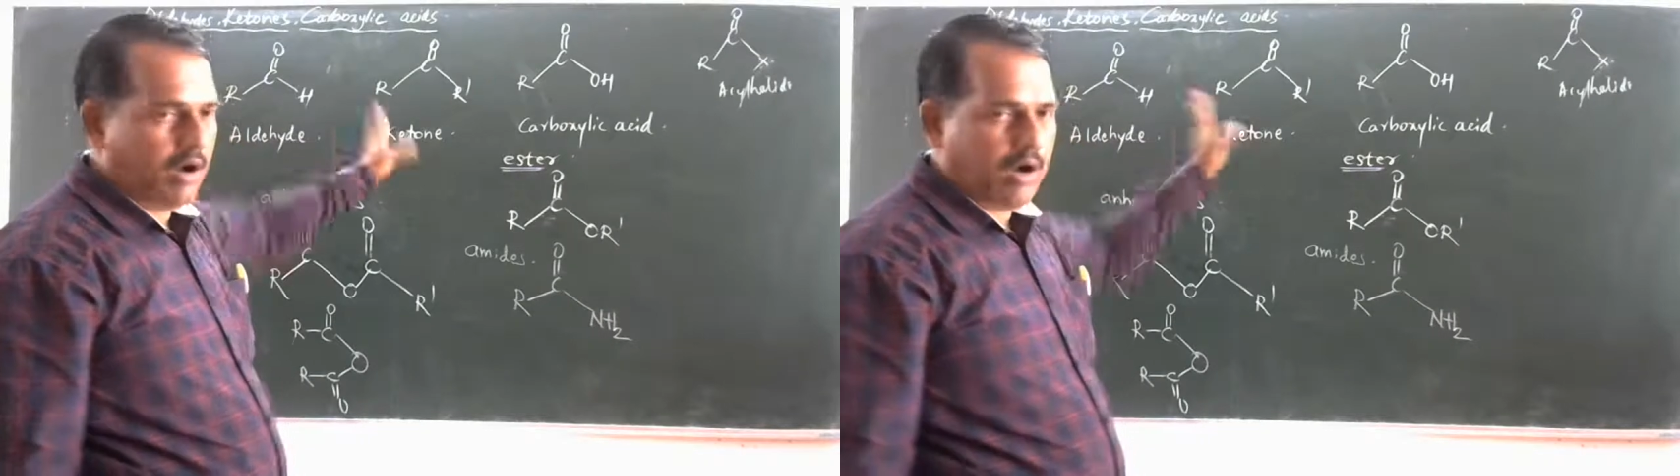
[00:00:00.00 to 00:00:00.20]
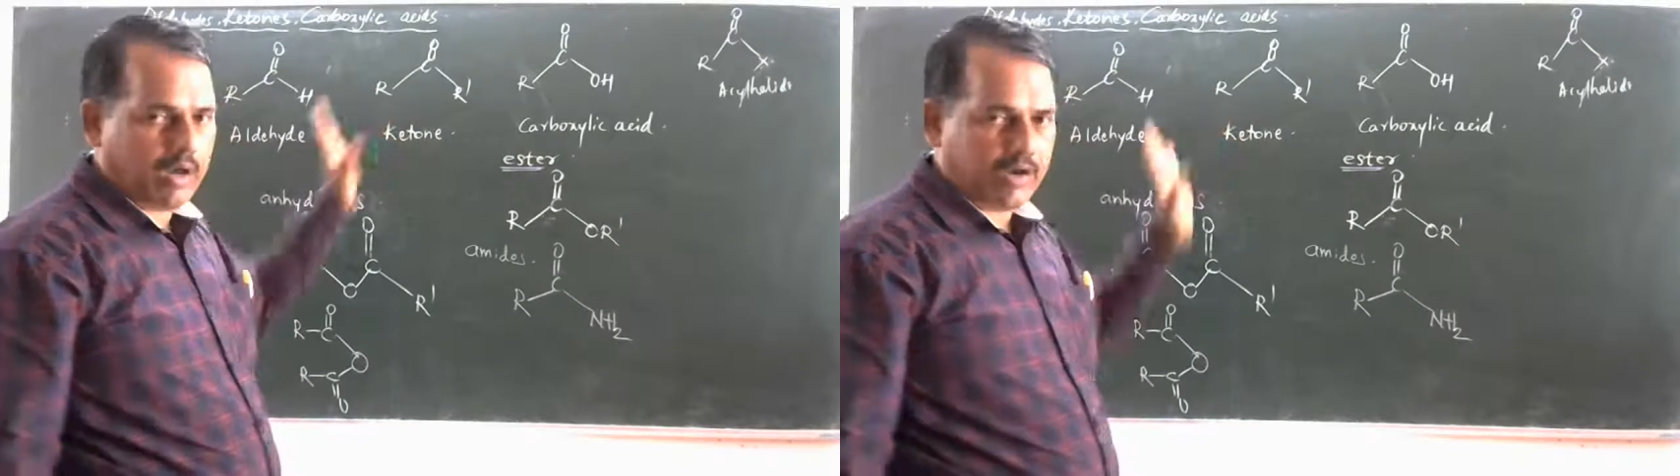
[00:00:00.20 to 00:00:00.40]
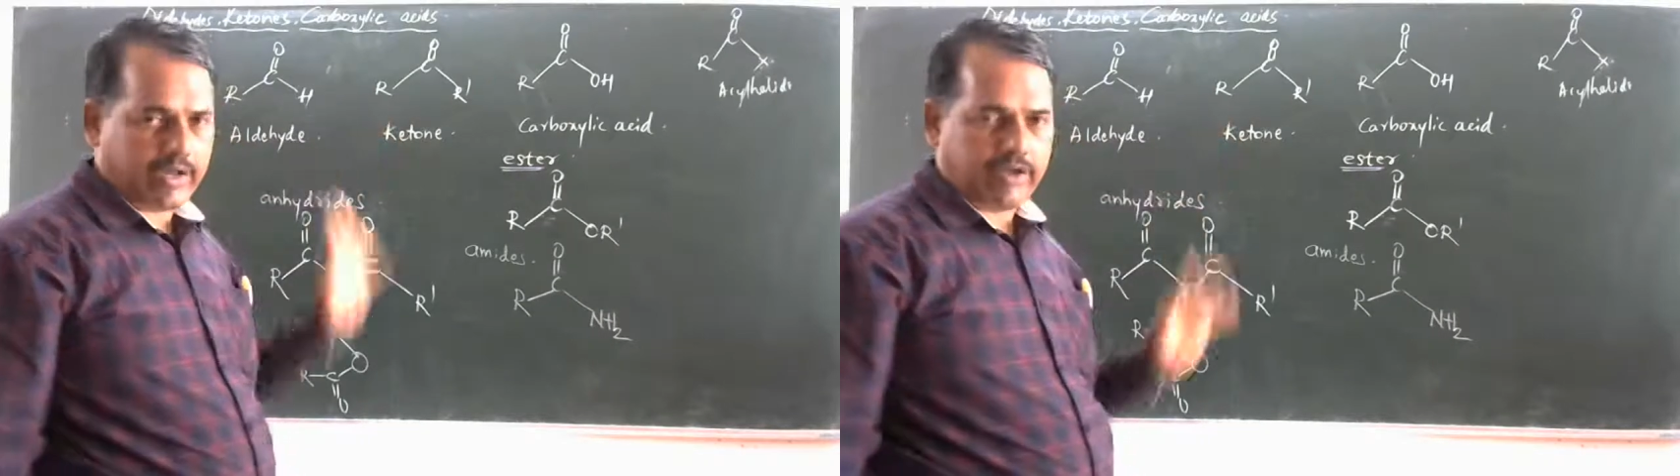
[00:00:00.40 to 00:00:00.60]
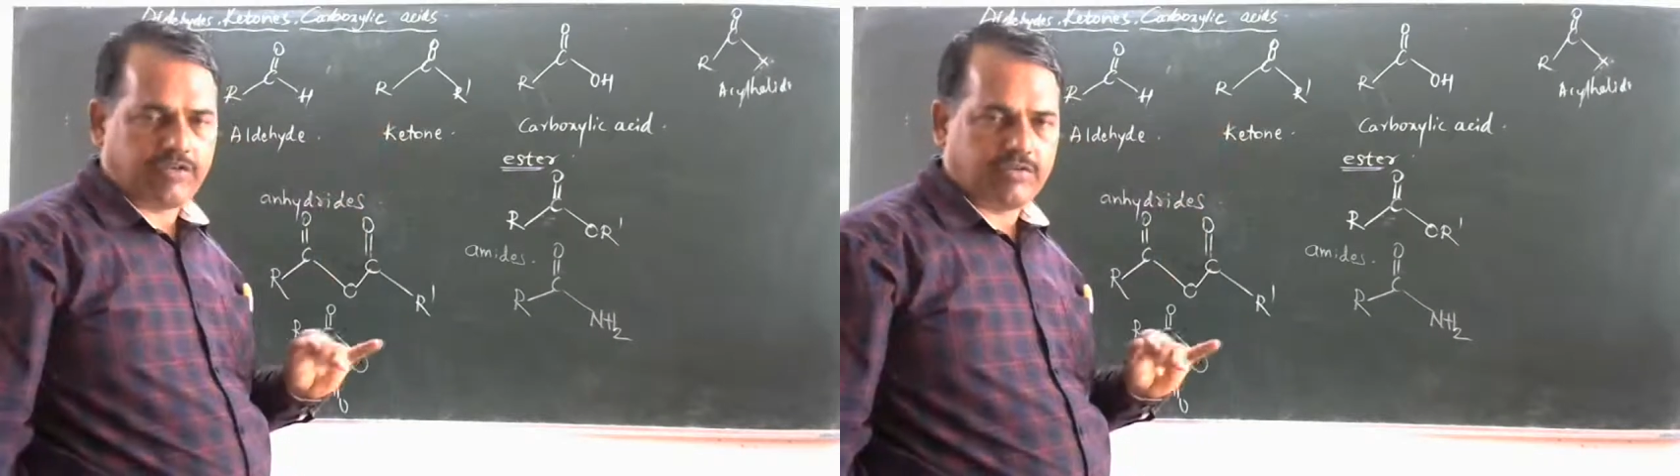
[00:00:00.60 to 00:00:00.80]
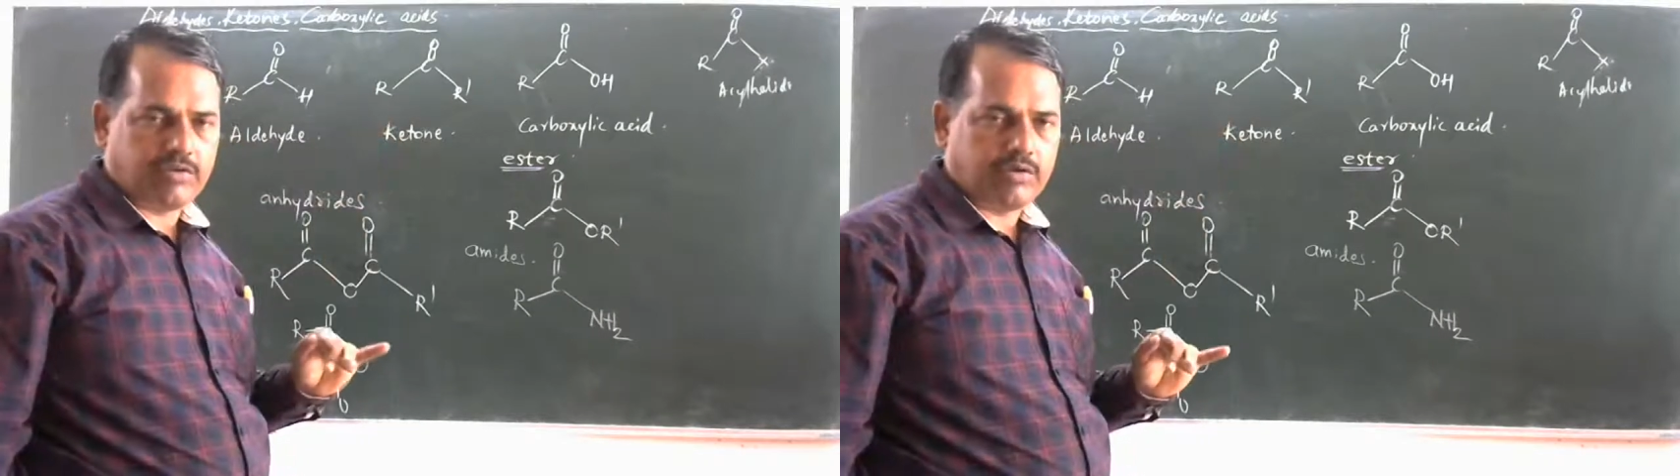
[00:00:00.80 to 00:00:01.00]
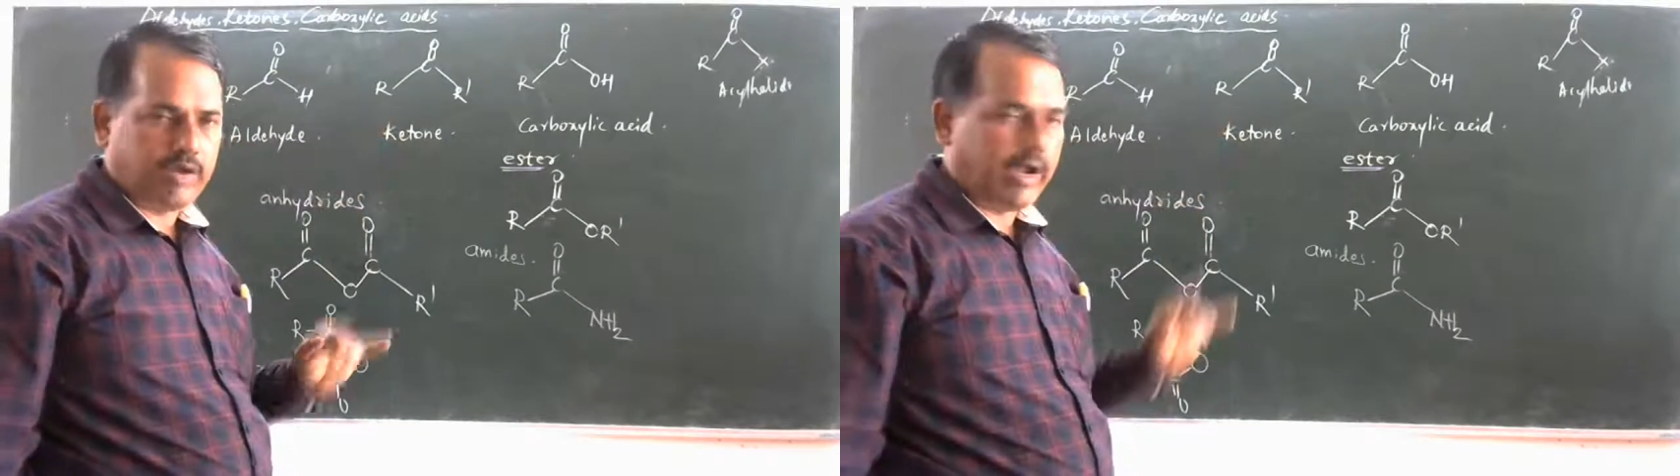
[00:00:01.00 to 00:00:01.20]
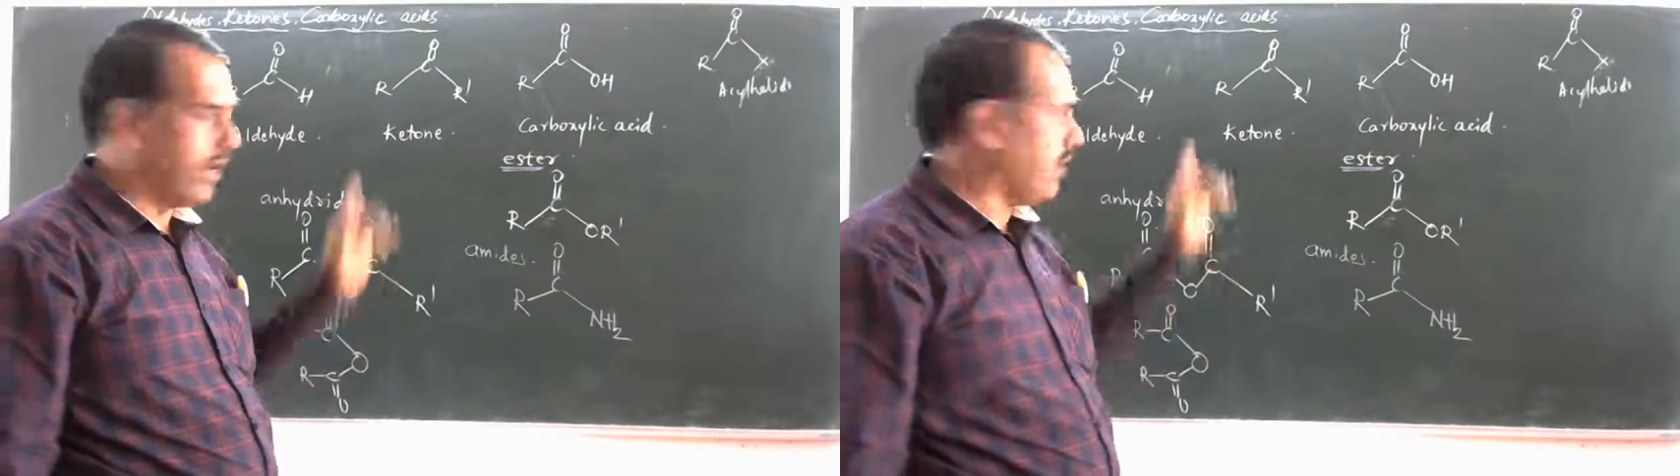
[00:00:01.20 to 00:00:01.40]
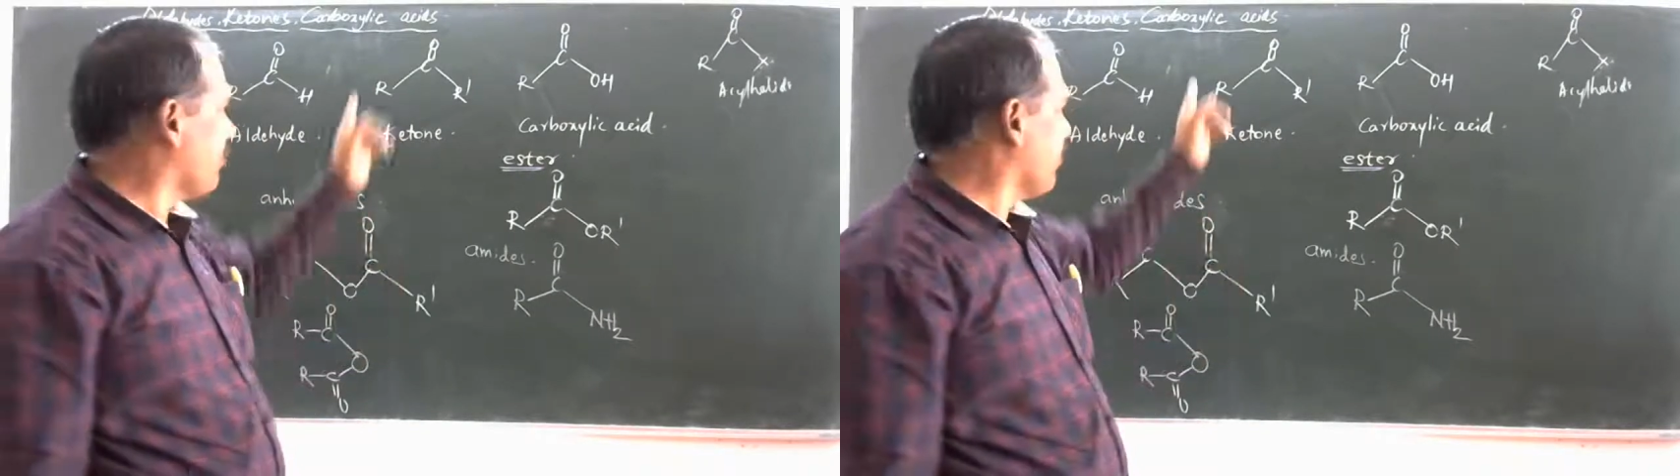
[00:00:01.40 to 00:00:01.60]
R dash, and
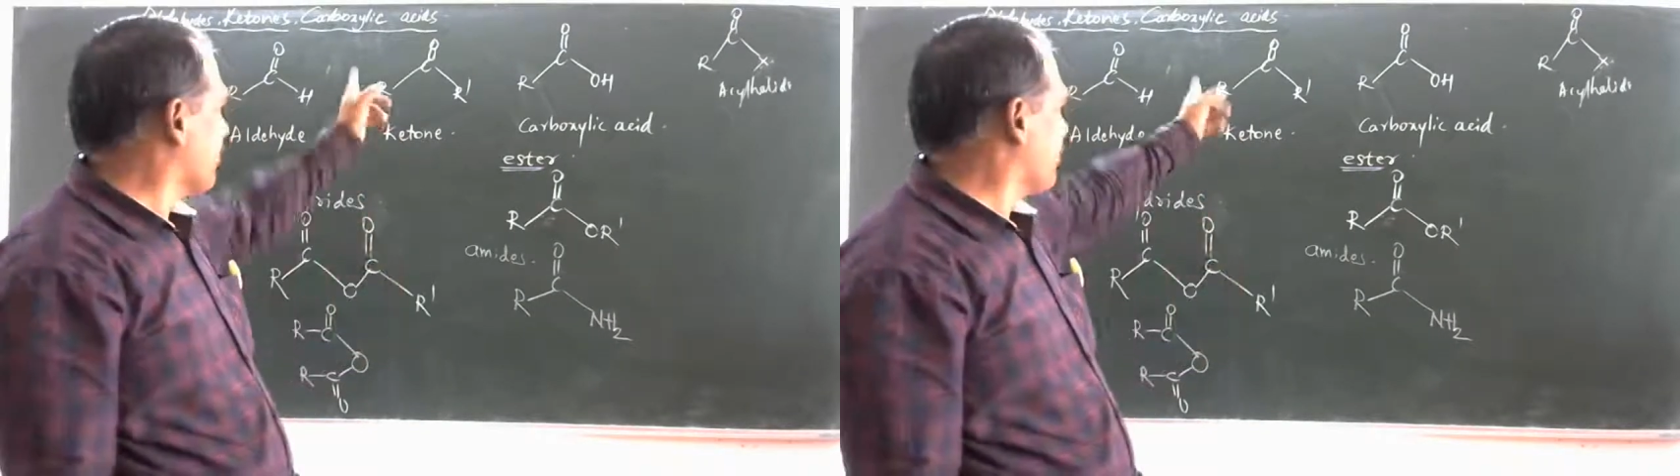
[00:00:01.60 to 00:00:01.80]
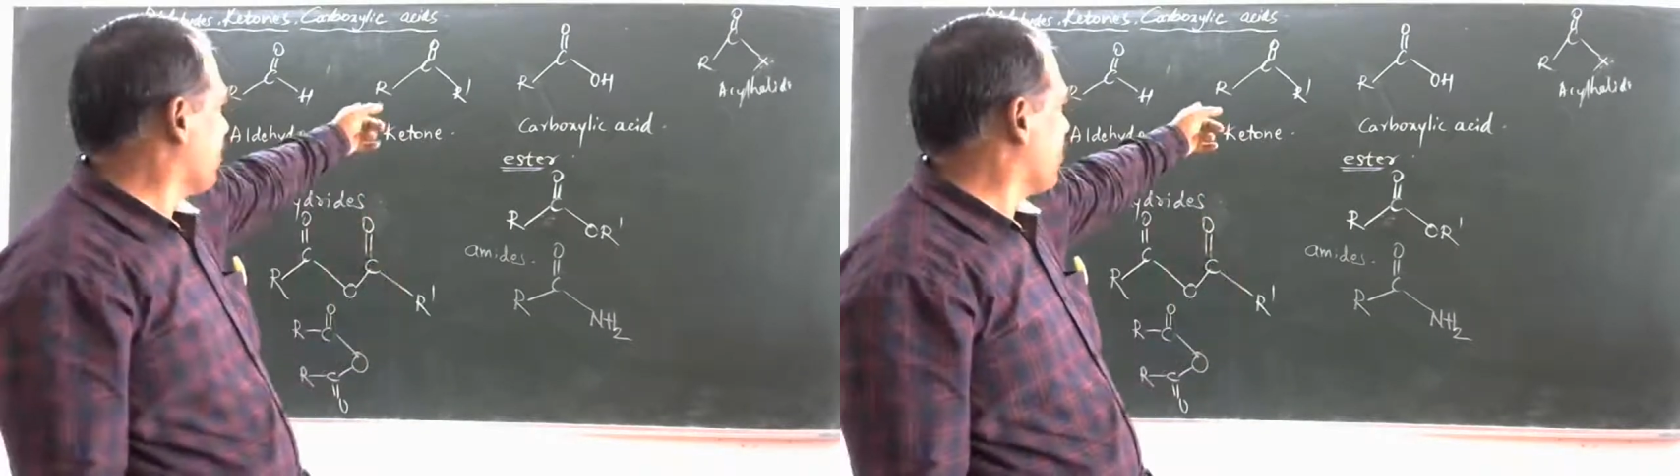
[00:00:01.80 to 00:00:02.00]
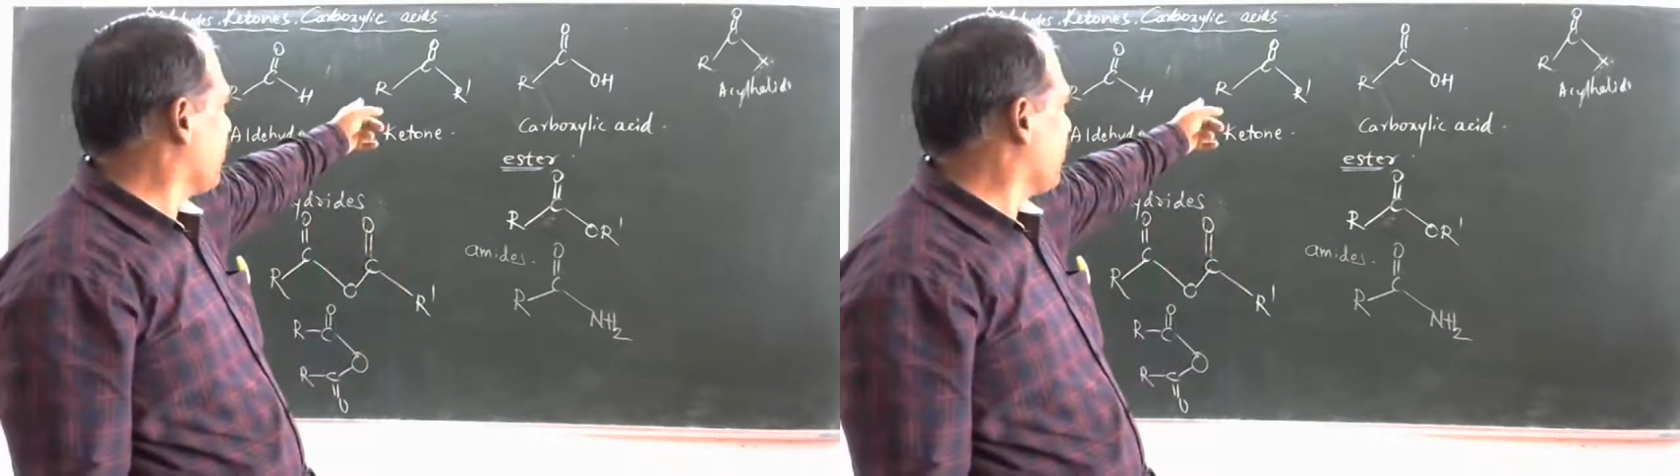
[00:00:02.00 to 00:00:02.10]
its functional